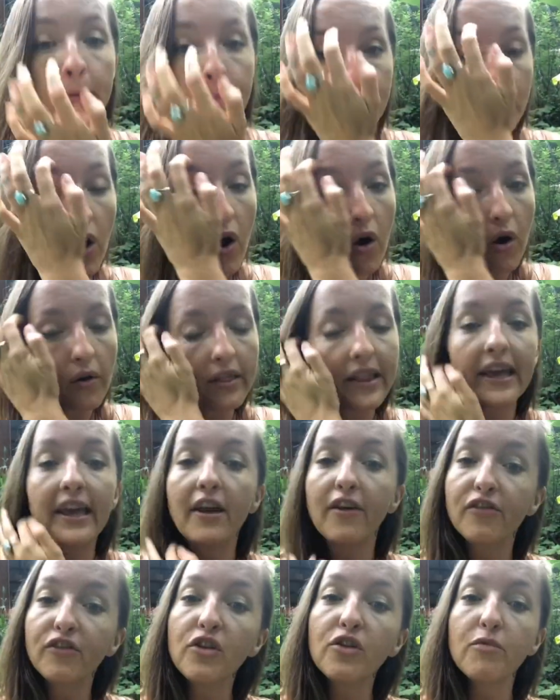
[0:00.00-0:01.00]
No, like
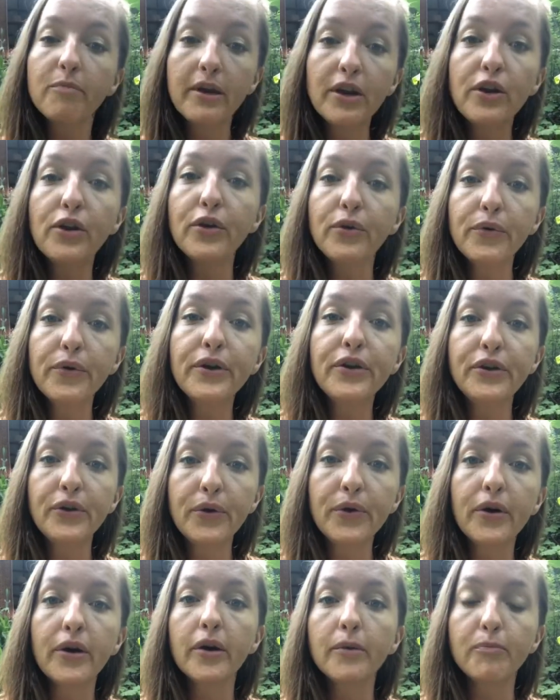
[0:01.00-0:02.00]
if you've been doing
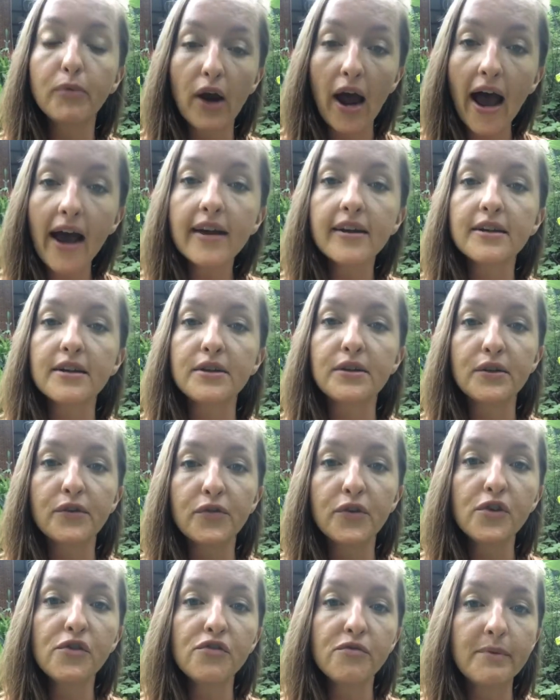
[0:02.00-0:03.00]
your practice, if
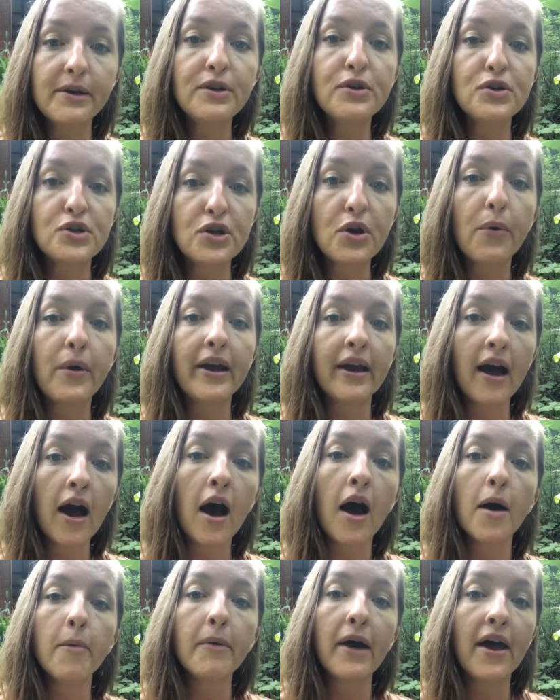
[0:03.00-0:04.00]
you've been showing
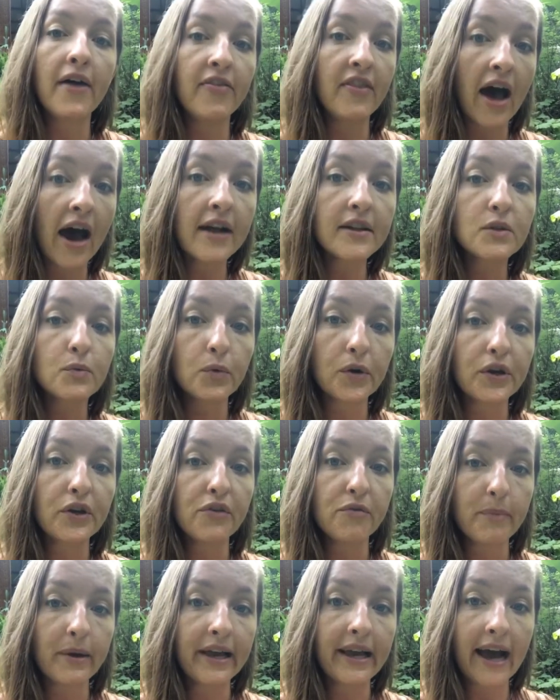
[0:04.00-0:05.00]
up and that's where
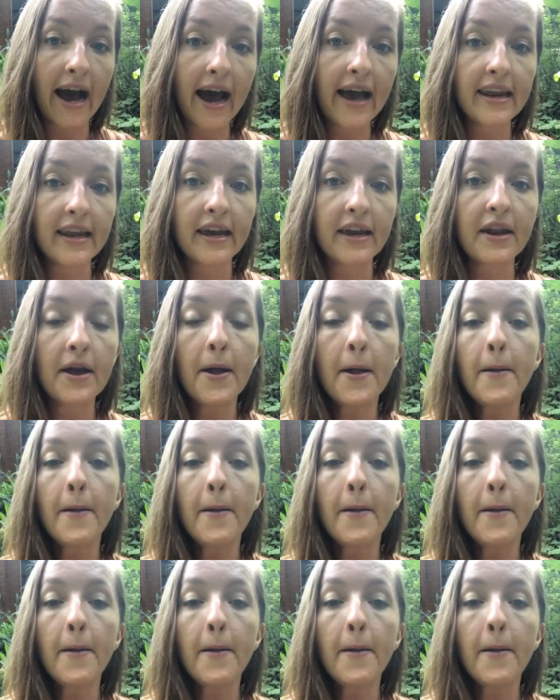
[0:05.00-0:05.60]
you've been guided,